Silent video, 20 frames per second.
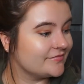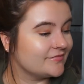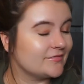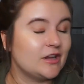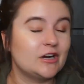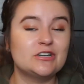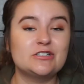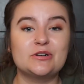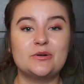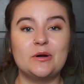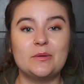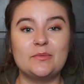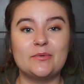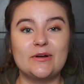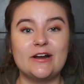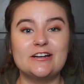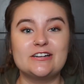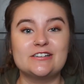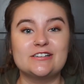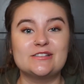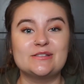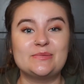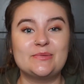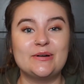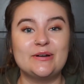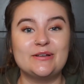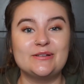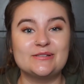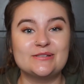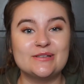large corporations
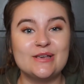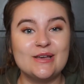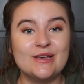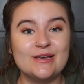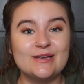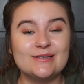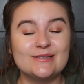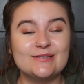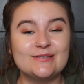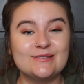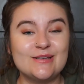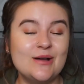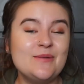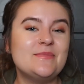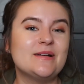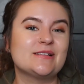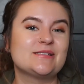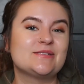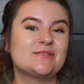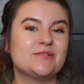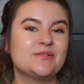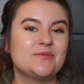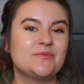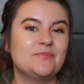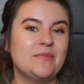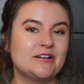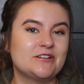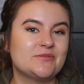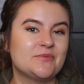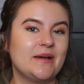produce so much,
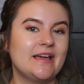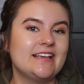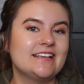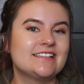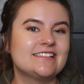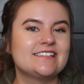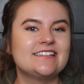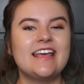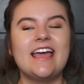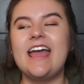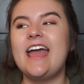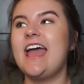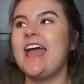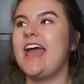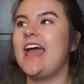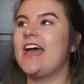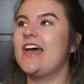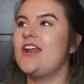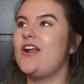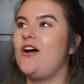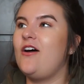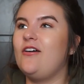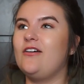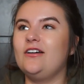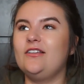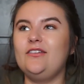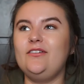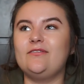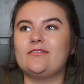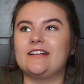much waste and
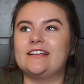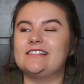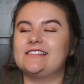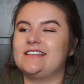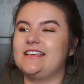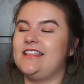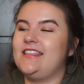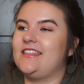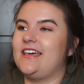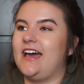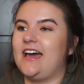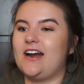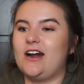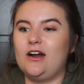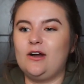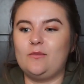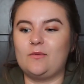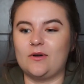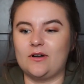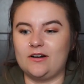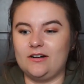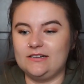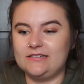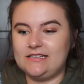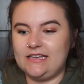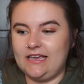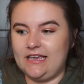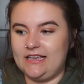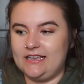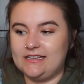are the reason that our
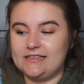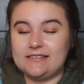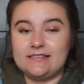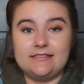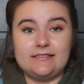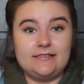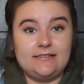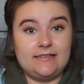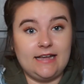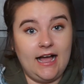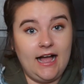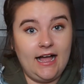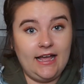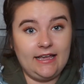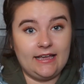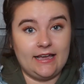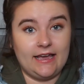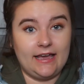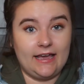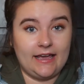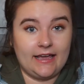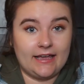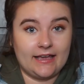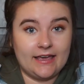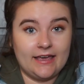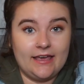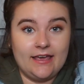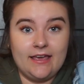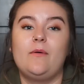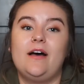world is
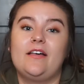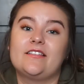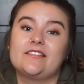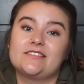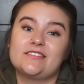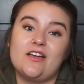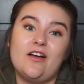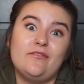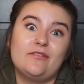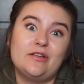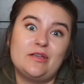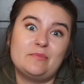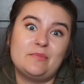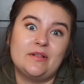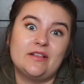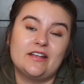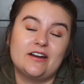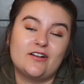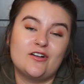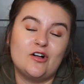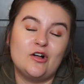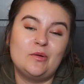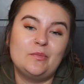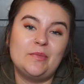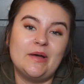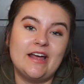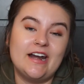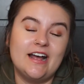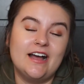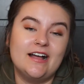dying. Wow, this got really political,
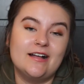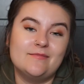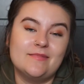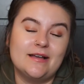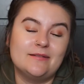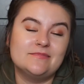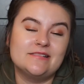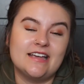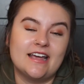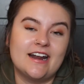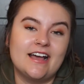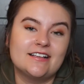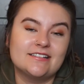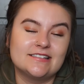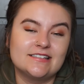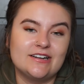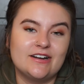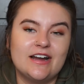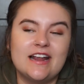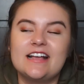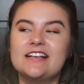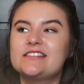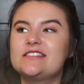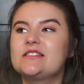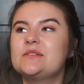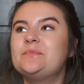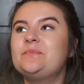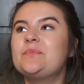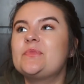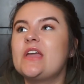but um, I'm dead ass
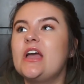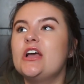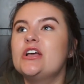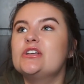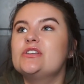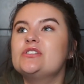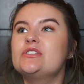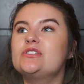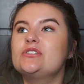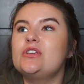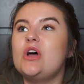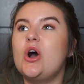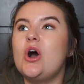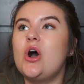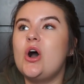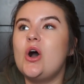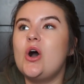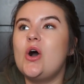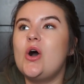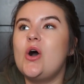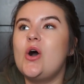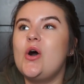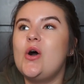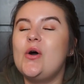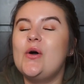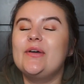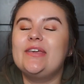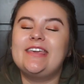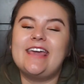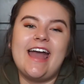serious.
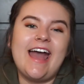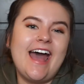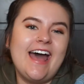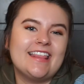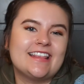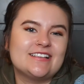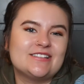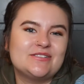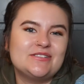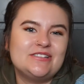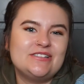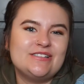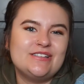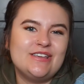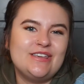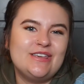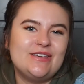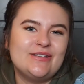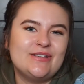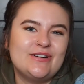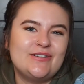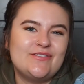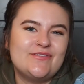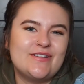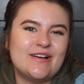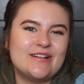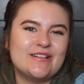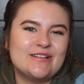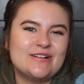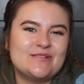So yeah, this is just a cute little
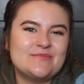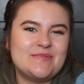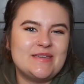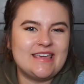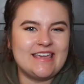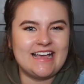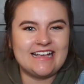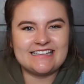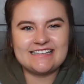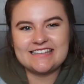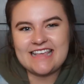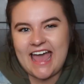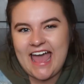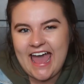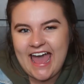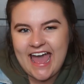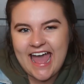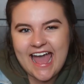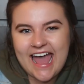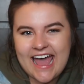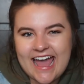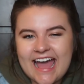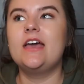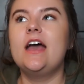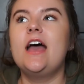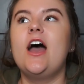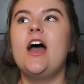fun little PSA.